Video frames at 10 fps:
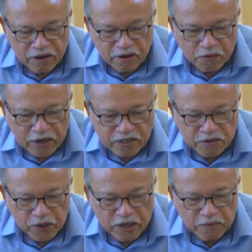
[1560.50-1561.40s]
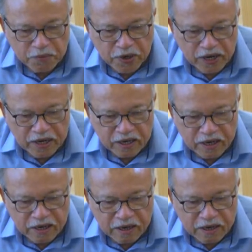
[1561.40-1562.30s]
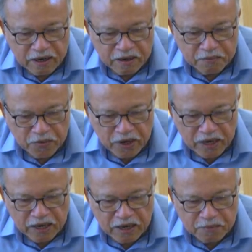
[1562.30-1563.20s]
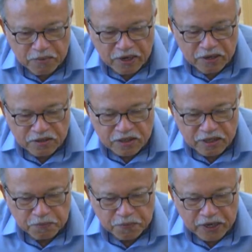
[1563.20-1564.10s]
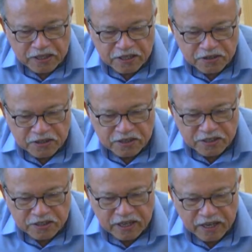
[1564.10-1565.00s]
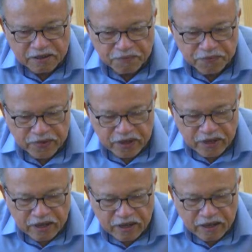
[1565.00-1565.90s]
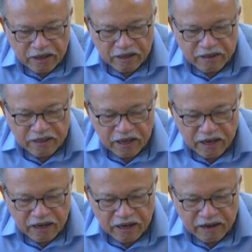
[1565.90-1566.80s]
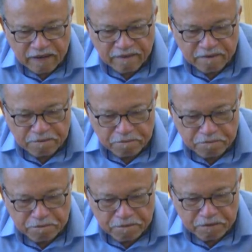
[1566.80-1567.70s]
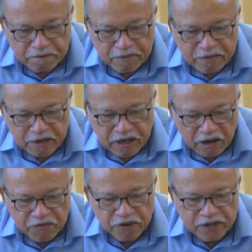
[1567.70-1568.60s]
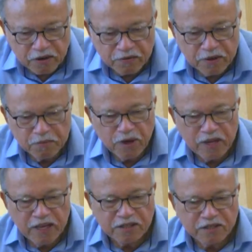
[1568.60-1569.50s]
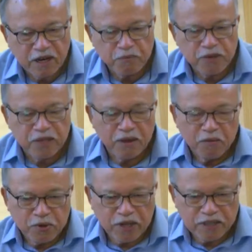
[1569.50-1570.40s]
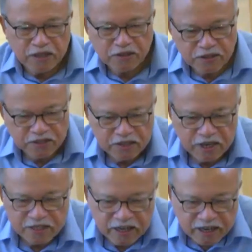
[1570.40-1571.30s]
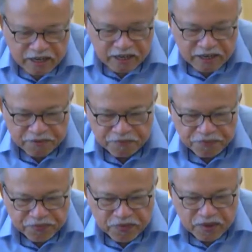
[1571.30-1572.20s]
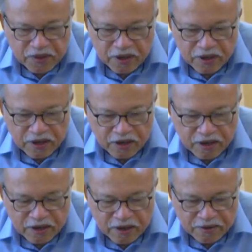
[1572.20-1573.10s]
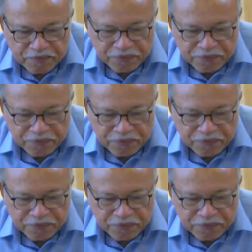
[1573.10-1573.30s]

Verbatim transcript: what is meant by Malay manuscript practices is that they are the coverage of the Malay Islamic practices, as I uh, uh,